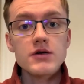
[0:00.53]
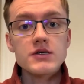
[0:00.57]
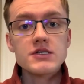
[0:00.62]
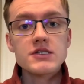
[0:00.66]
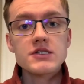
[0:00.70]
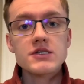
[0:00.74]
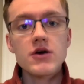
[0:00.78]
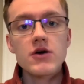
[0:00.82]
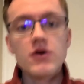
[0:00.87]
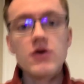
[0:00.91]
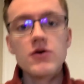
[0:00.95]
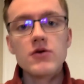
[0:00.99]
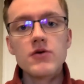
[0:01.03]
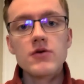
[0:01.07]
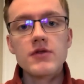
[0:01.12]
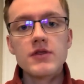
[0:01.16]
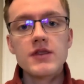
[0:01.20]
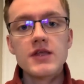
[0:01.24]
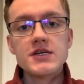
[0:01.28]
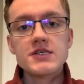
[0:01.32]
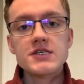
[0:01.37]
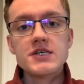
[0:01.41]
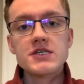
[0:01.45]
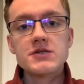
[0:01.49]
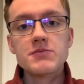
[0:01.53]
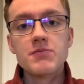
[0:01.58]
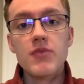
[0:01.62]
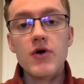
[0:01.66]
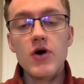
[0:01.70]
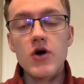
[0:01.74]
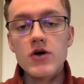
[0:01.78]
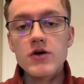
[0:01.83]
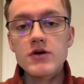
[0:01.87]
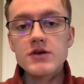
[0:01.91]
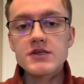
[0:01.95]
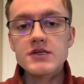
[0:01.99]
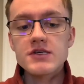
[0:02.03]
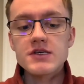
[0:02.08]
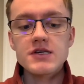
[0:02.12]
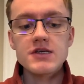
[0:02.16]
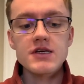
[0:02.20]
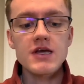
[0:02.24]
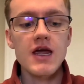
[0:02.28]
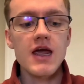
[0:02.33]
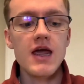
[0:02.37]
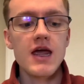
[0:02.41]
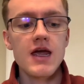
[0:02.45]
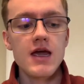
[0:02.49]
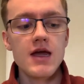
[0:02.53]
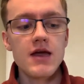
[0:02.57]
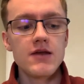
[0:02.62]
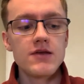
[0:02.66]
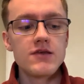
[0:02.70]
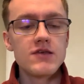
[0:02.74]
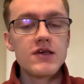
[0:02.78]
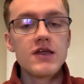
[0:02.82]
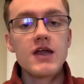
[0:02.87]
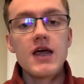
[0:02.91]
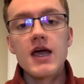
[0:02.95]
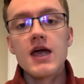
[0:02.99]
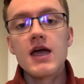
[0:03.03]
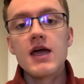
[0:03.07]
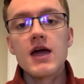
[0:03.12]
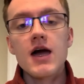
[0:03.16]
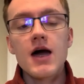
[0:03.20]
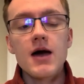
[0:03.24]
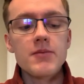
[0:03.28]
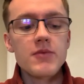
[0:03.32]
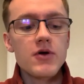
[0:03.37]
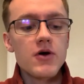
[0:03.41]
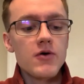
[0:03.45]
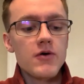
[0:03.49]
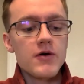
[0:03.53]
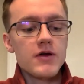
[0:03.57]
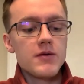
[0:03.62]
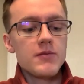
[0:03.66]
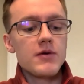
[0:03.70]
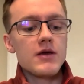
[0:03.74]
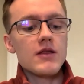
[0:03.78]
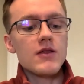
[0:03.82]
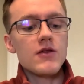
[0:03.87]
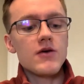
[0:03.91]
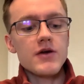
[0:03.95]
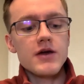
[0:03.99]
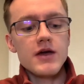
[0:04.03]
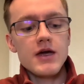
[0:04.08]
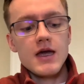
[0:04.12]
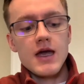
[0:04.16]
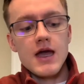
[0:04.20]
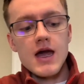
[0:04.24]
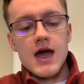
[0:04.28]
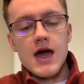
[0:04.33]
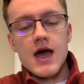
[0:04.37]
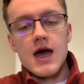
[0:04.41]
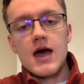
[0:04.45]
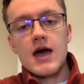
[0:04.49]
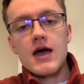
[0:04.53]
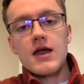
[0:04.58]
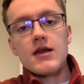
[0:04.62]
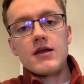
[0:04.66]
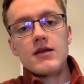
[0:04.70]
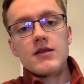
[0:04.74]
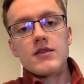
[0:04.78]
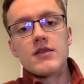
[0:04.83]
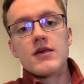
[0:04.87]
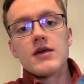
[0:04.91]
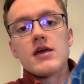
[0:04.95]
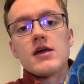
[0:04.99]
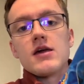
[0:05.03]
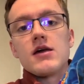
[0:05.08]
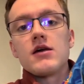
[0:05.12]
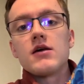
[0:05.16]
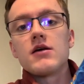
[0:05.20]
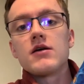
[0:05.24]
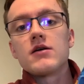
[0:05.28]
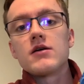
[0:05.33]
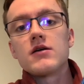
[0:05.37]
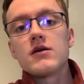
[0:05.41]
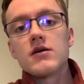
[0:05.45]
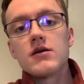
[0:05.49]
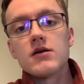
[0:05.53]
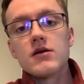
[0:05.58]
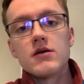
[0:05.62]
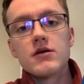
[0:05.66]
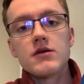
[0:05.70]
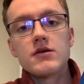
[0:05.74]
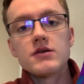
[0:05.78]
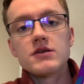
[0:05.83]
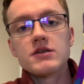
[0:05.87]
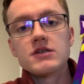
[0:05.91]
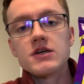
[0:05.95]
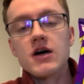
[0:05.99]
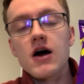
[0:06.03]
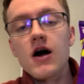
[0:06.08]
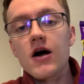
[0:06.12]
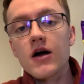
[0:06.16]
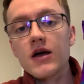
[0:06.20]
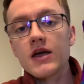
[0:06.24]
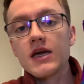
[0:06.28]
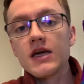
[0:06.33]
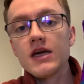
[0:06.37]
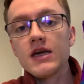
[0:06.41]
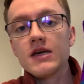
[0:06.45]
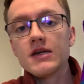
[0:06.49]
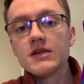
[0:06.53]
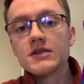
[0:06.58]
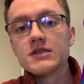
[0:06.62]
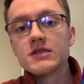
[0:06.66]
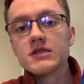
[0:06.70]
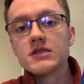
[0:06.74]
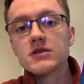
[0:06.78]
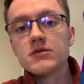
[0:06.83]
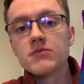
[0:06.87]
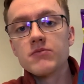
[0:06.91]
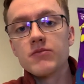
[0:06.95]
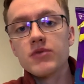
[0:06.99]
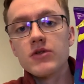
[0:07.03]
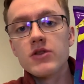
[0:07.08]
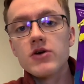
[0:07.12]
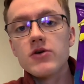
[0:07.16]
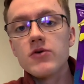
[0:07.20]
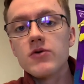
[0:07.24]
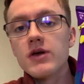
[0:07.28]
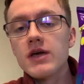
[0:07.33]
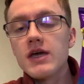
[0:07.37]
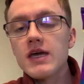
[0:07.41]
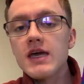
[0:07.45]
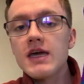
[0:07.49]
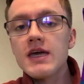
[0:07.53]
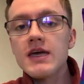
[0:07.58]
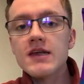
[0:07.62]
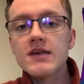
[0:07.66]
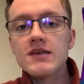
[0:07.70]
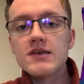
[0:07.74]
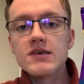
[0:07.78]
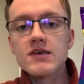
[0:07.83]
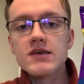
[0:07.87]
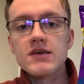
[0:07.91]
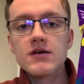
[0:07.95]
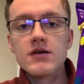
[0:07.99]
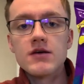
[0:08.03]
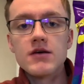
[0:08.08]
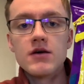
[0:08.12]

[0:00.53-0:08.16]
so this is Bernt, and today I'm going to be looking at the Takis Blue Heat.